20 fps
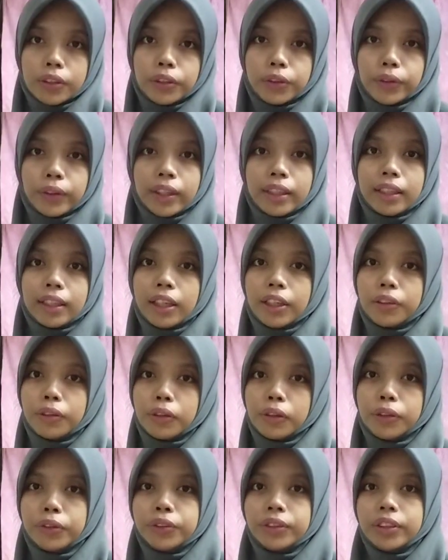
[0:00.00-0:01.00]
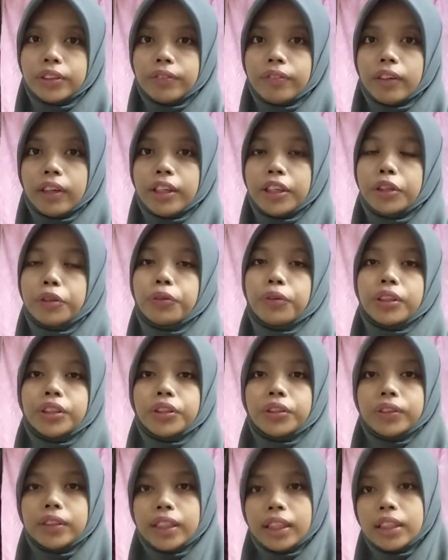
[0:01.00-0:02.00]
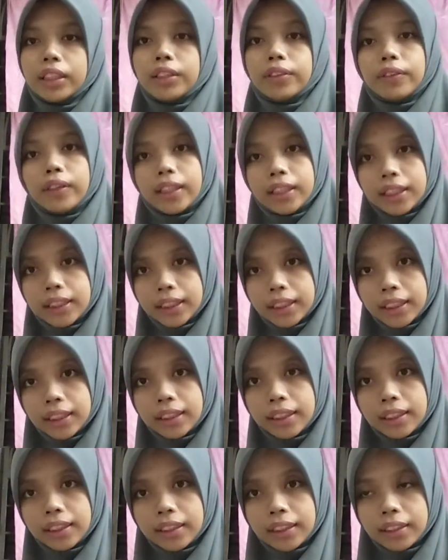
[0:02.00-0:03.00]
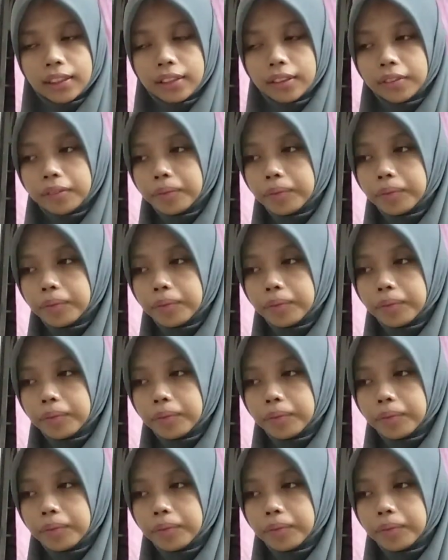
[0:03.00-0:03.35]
You can now close the fire once you get the right consistency.